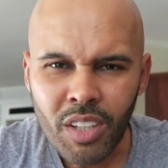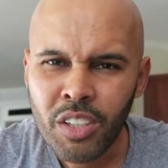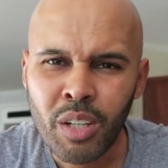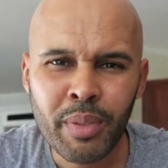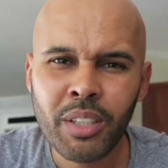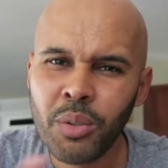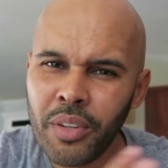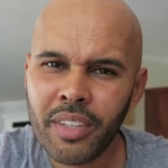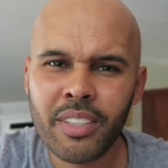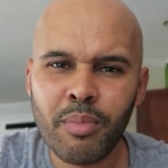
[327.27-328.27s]
you know, I've been
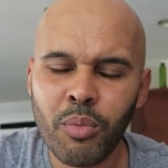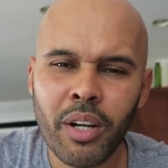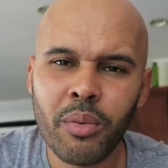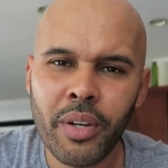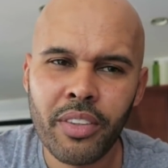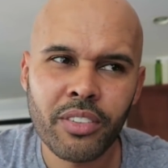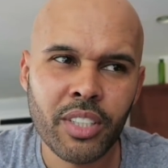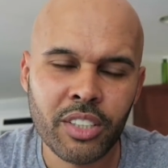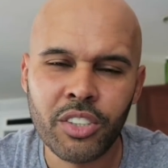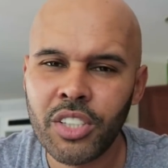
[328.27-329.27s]
doing this, I've been working with
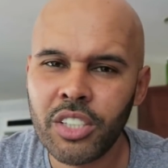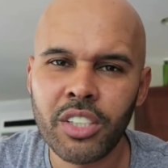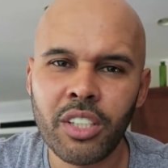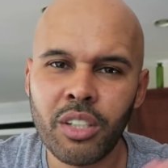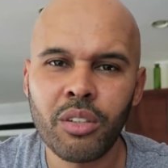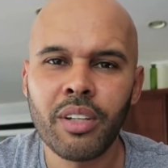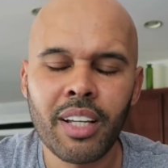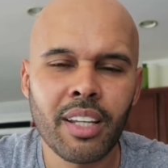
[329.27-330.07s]
such and such, and you know,